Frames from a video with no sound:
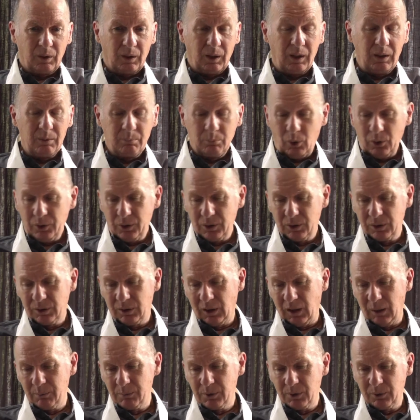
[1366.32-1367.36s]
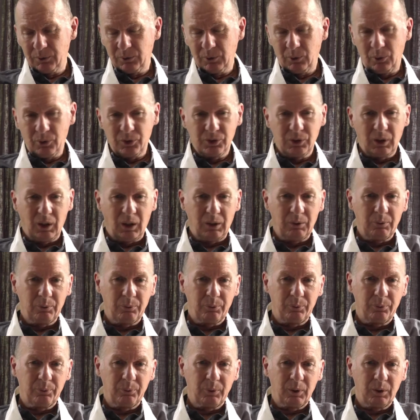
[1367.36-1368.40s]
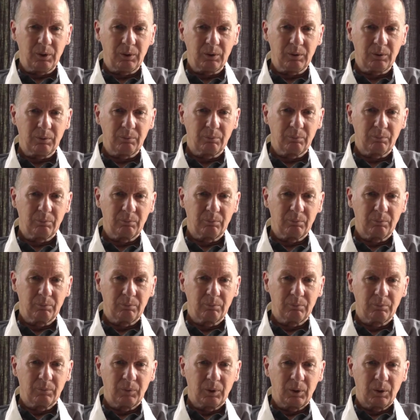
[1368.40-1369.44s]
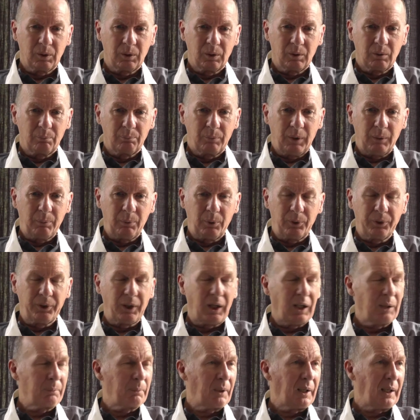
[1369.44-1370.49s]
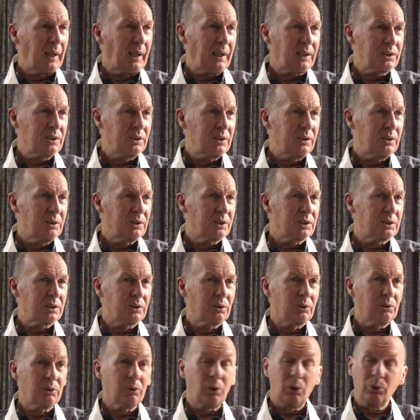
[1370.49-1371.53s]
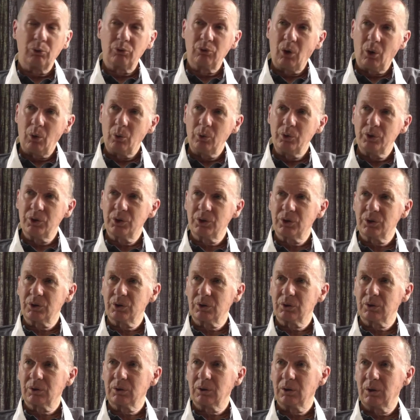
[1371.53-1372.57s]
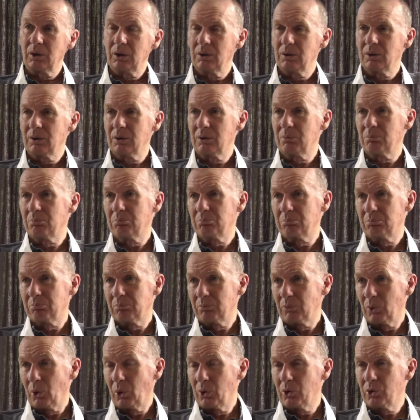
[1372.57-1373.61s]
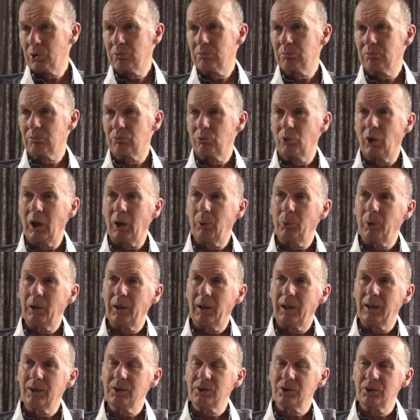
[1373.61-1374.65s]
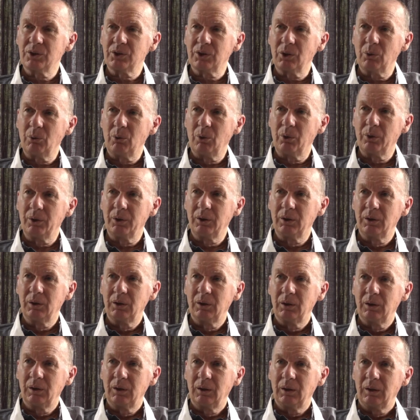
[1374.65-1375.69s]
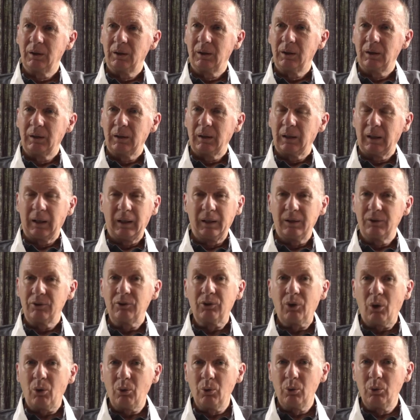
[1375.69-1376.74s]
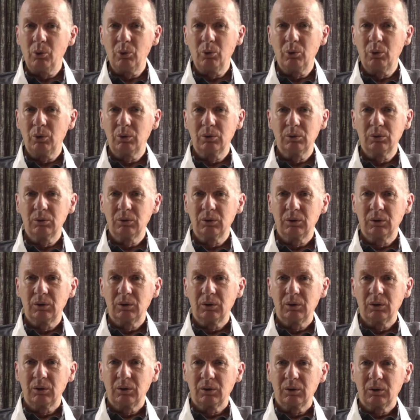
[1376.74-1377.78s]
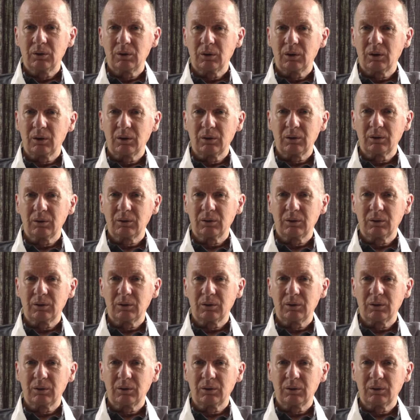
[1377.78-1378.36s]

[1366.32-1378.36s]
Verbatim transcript: in modern times, of course, you have uh, people die by accidents on, on roads and on railway lines and so on. And no, uh,